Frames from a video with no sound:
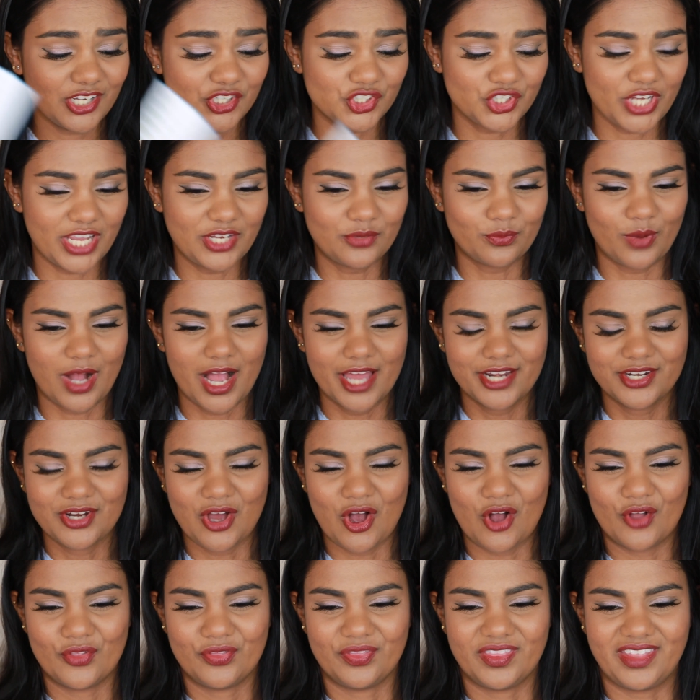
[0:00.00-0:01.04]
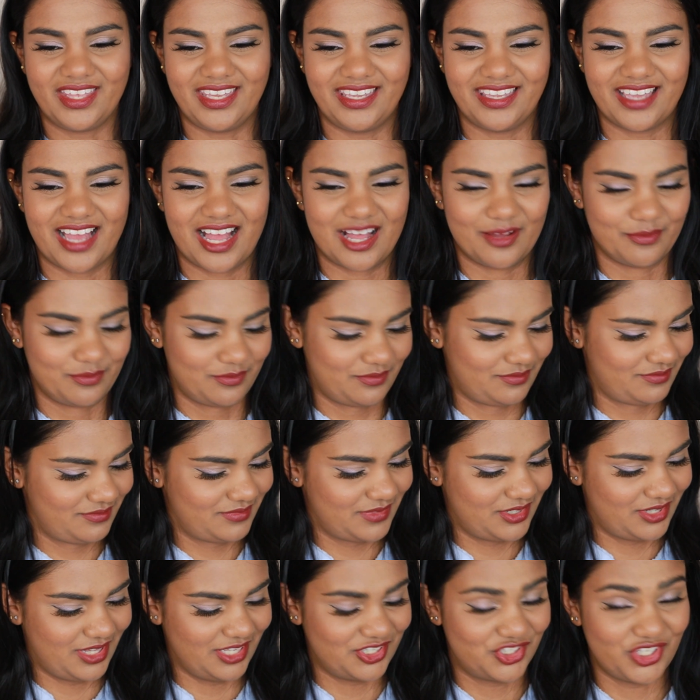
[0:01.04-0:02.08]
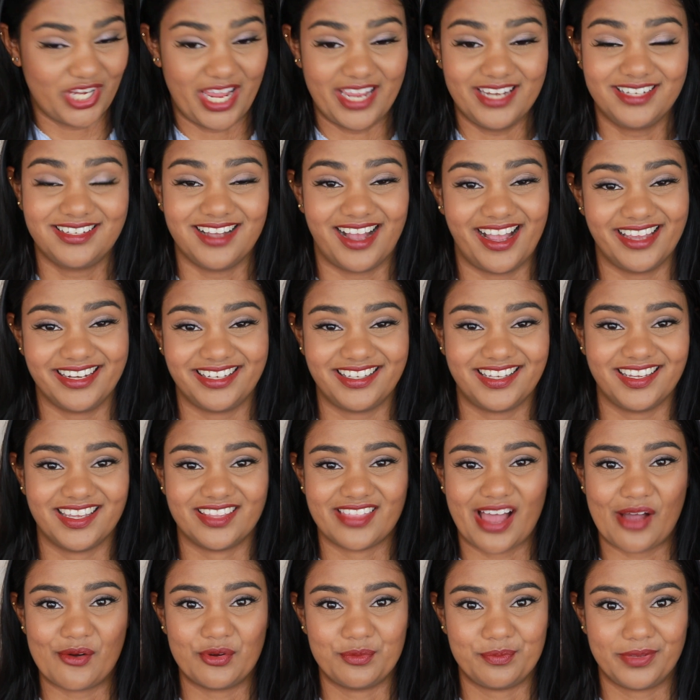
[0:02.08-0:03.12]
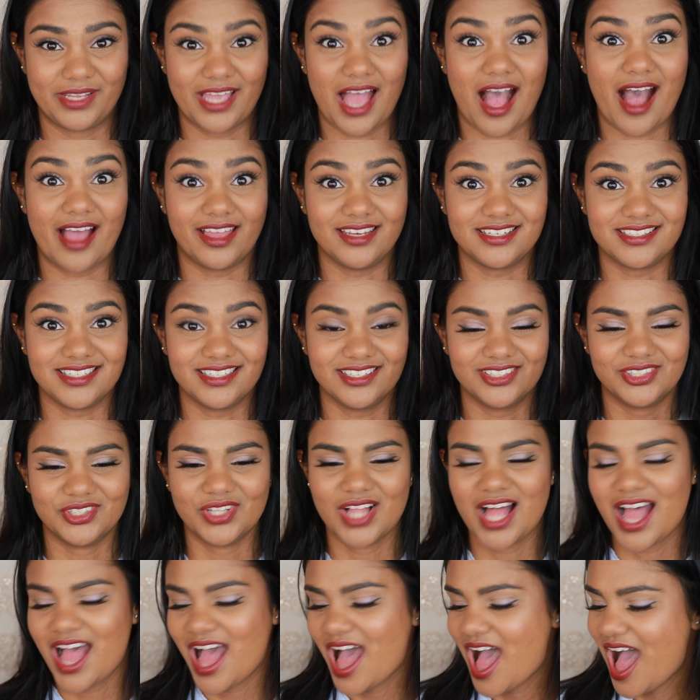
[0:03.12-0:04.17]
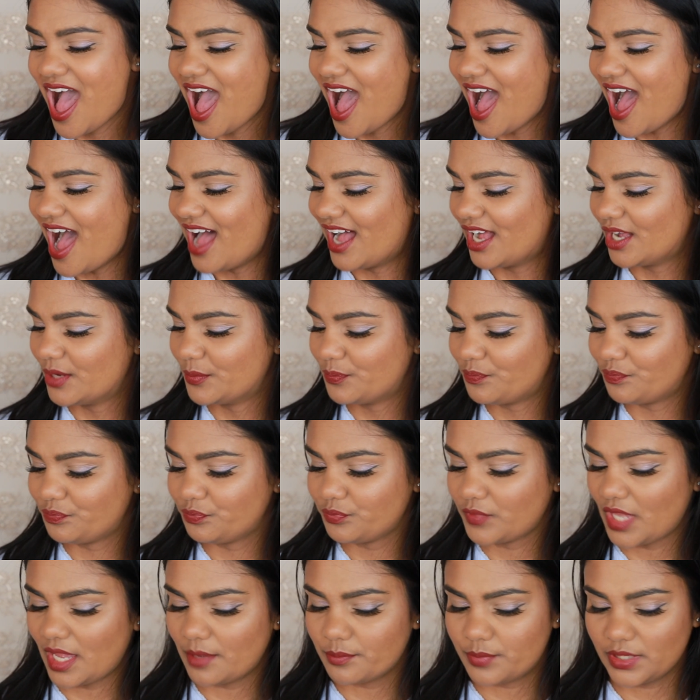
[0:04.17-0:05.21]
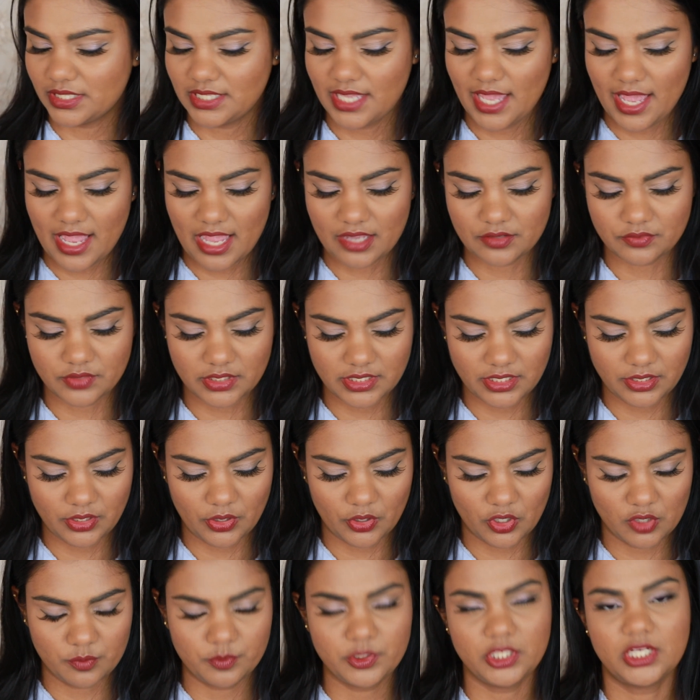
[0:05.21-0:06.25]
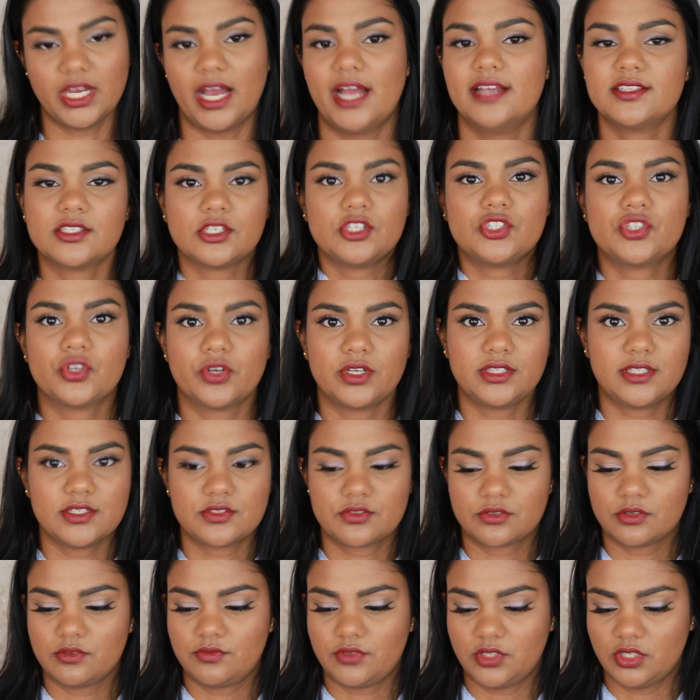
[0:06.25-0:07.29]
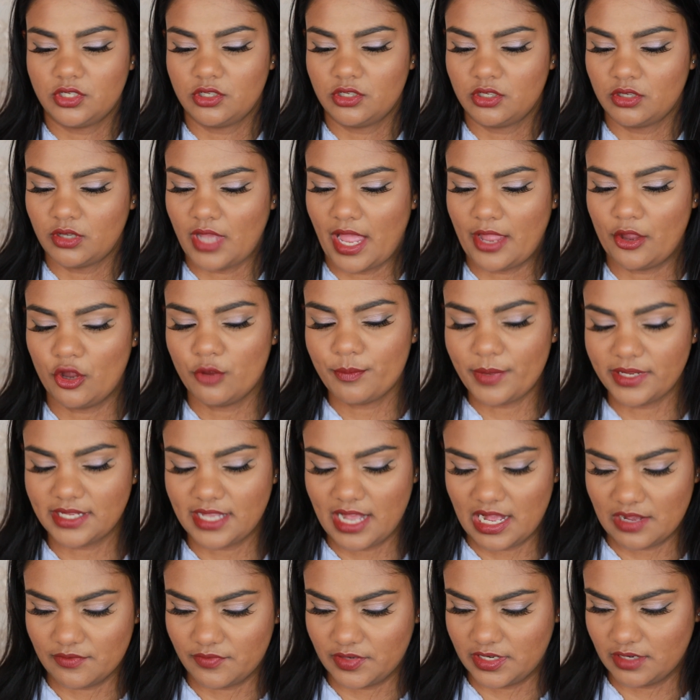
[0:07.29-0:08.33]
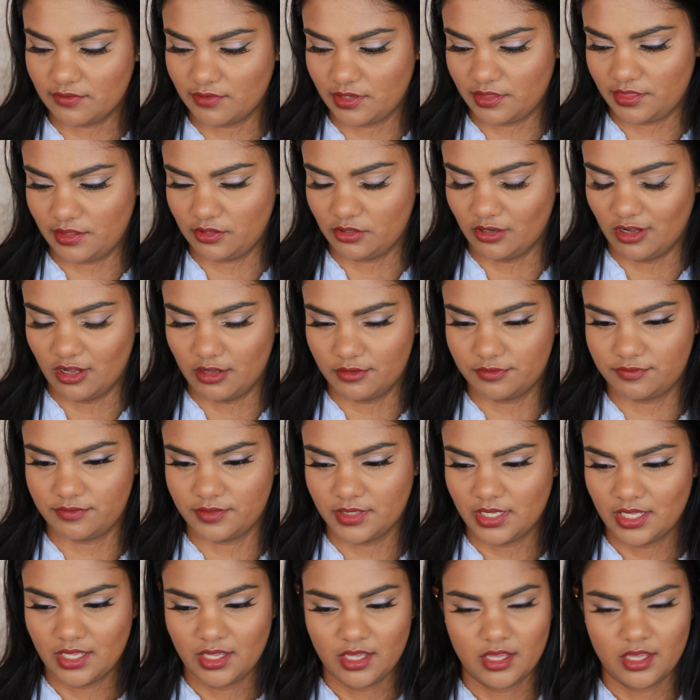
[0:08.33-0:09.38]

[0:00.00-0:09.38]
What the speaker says: shade 1 on the shade guide here. That would be ideal. But yeah, I really hope you guys enjoyed this review. I hope I covered everything off.